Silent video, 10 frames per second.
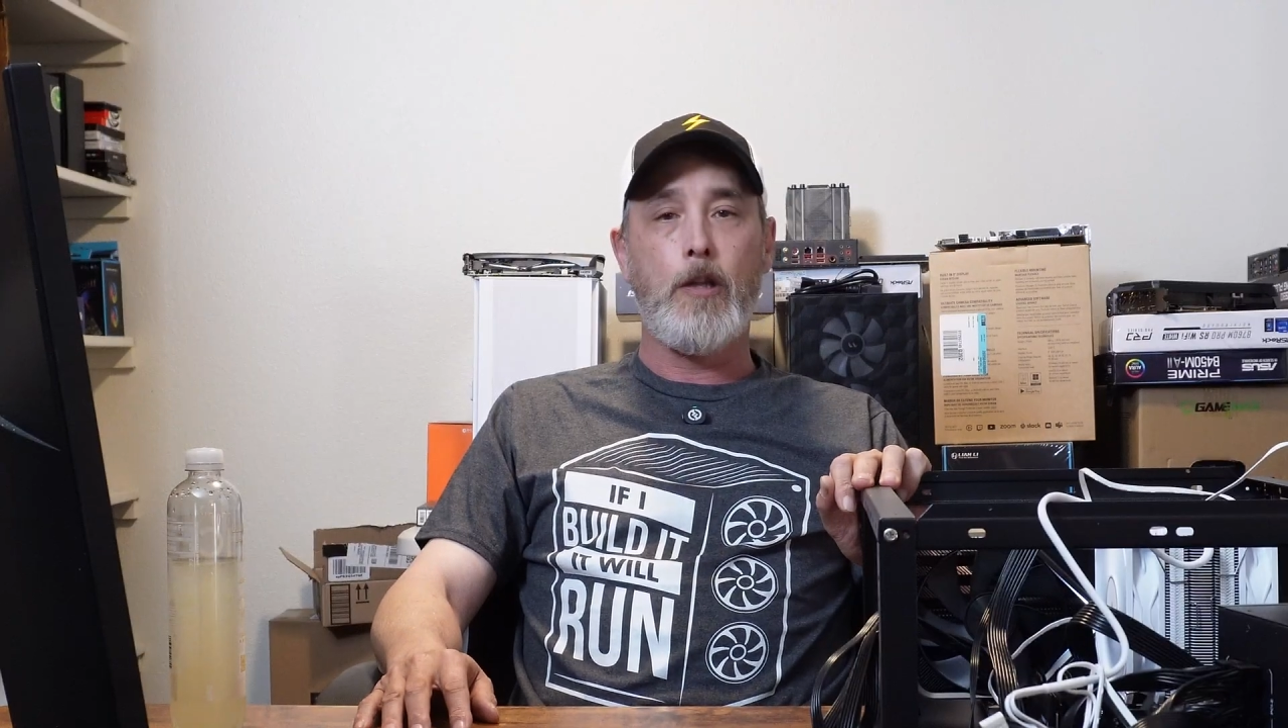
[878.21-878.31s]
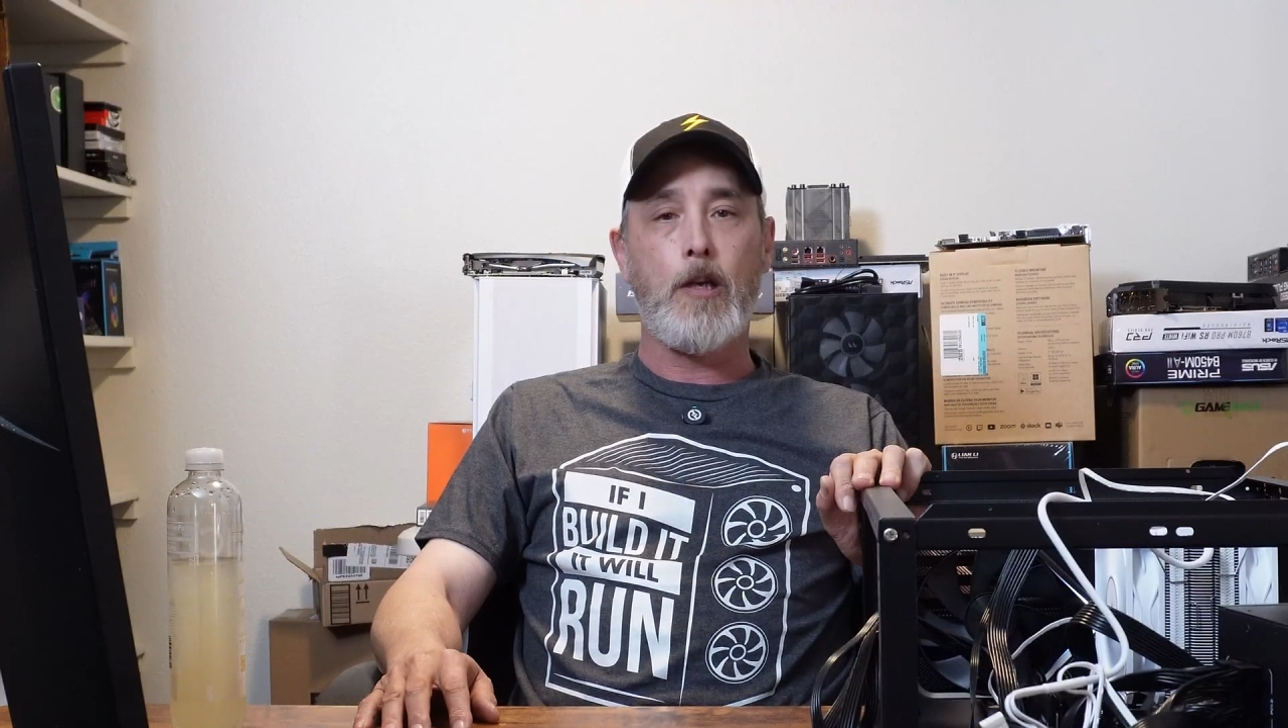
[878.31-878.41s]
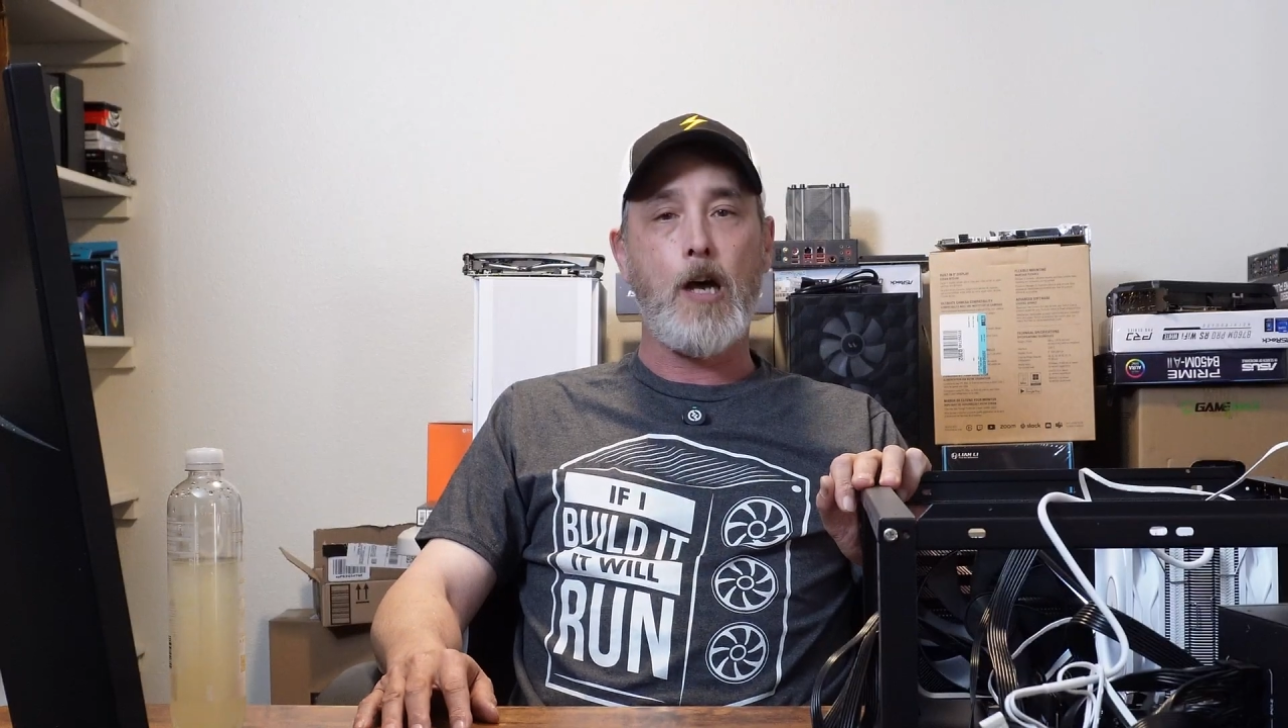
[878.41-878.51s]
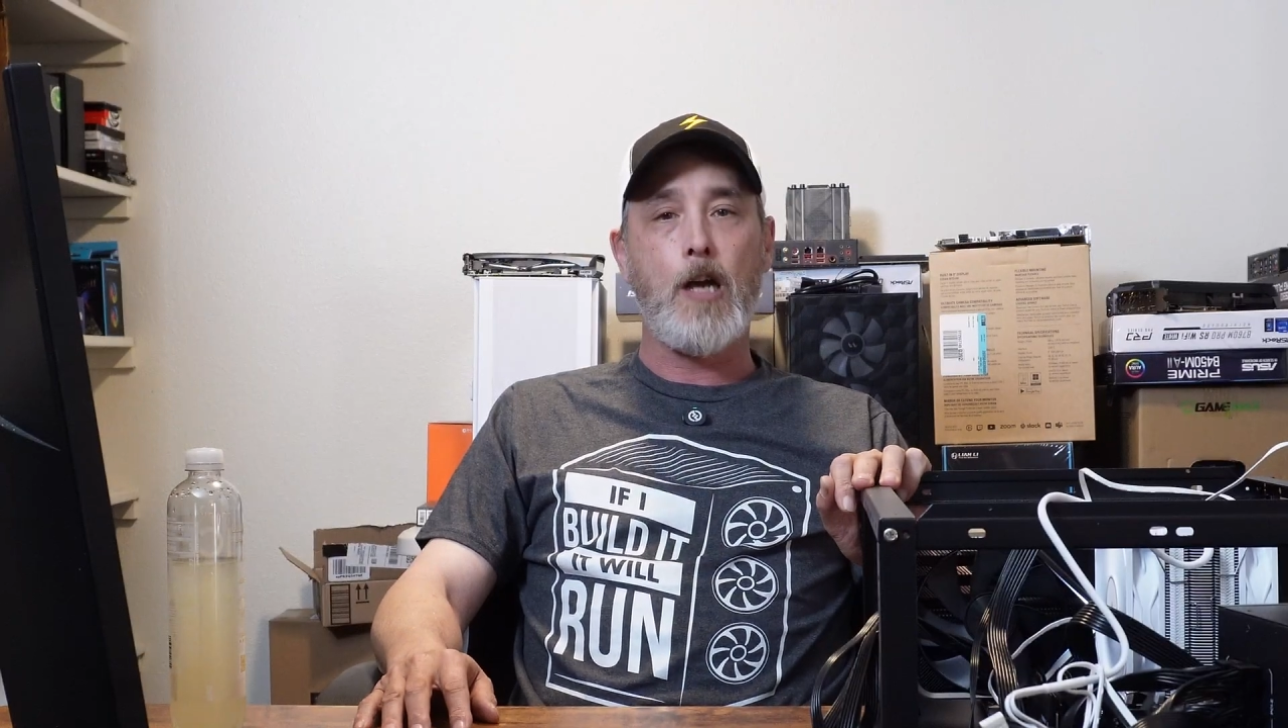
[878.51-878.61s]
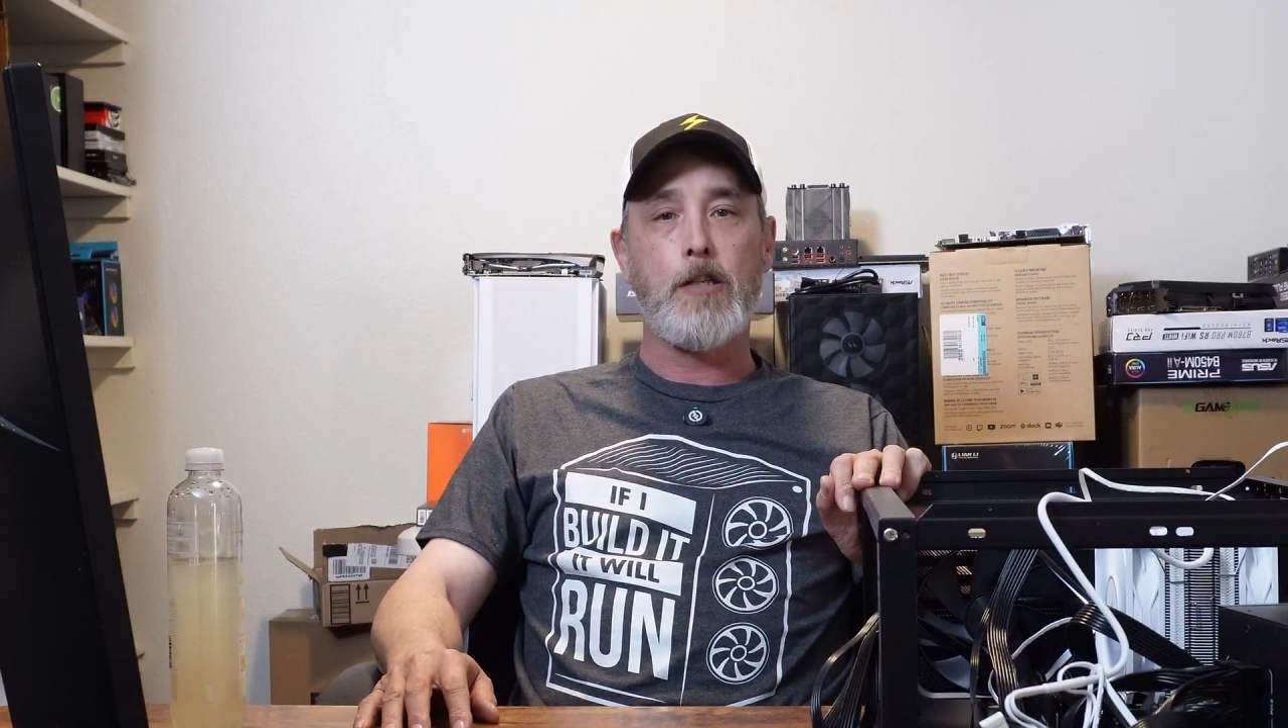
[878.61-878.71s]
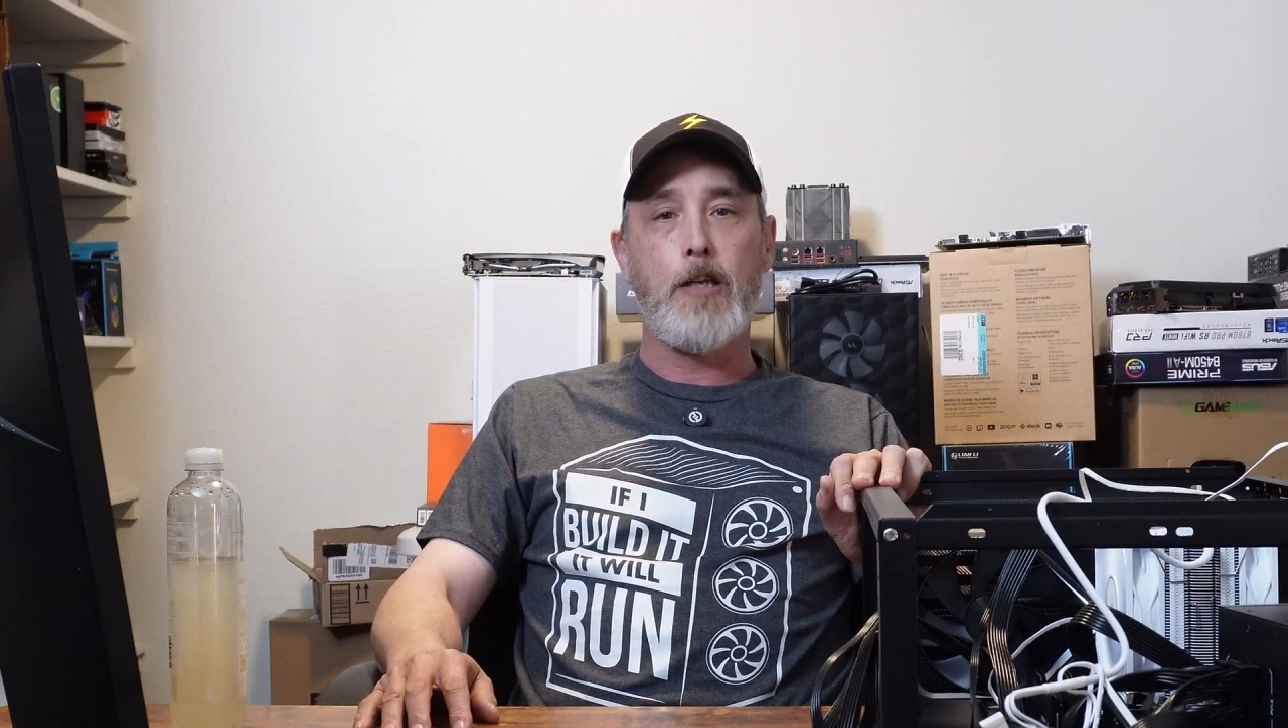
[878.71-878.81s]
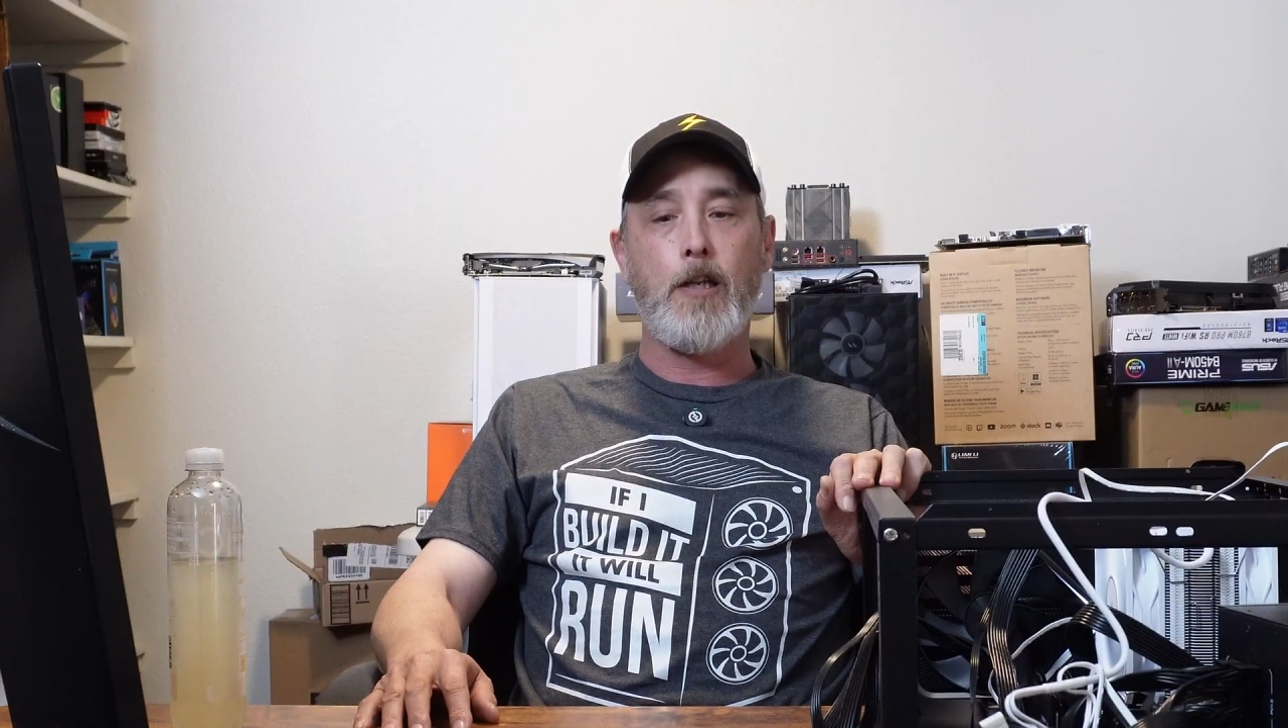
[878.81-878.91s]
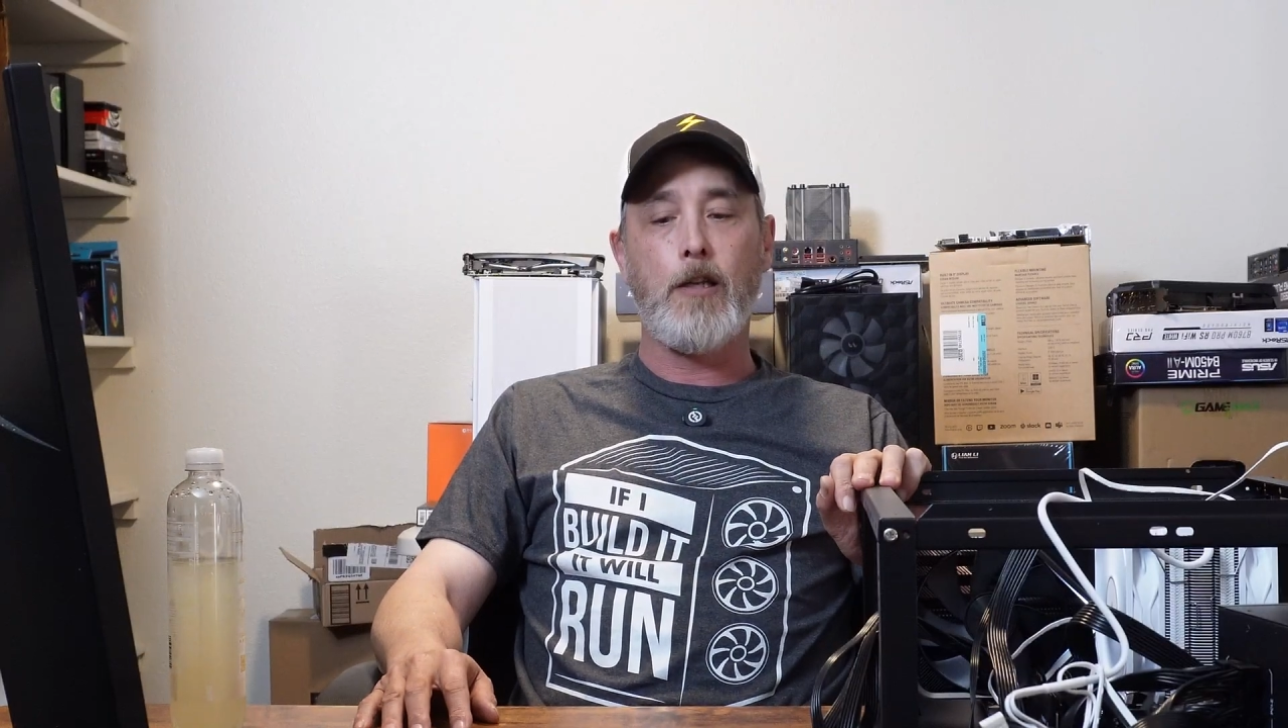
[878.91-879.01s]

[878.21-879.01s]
the content